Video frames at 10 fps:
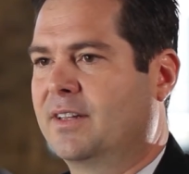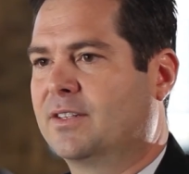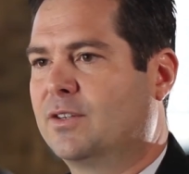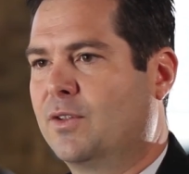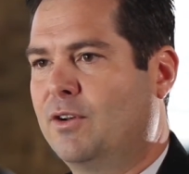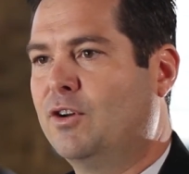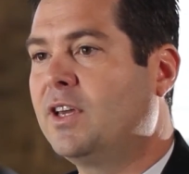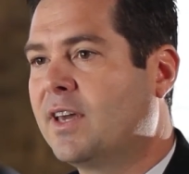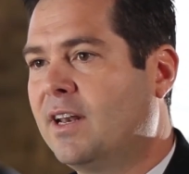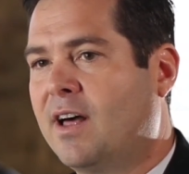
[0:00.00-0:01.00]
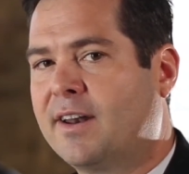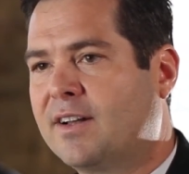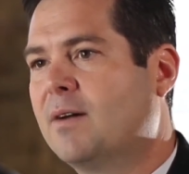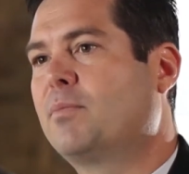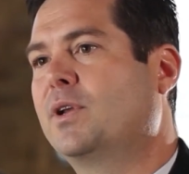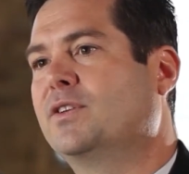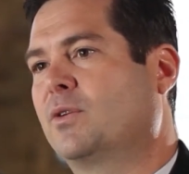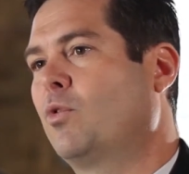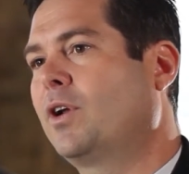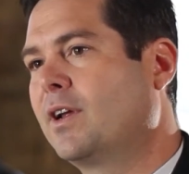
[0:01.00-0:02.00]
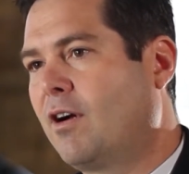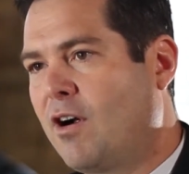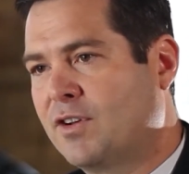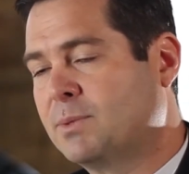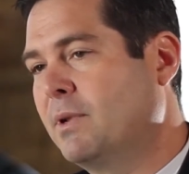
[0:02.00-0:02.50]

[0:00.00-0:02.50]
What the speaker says: And so they're looking at a lot of companies, are working hard,